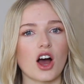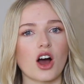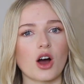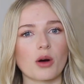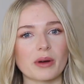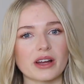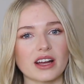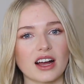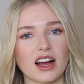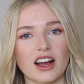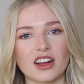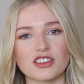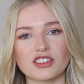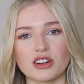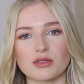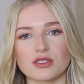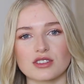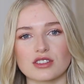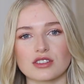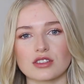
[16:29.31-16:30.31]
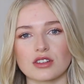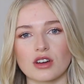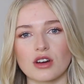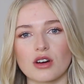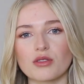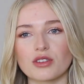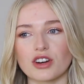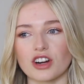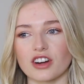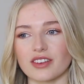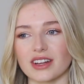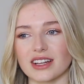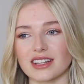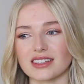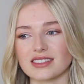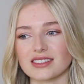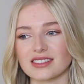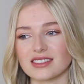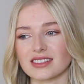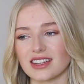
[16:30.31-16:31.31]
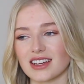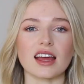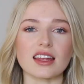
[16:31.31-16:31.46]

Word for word: Oh my gosh, I was so nervous.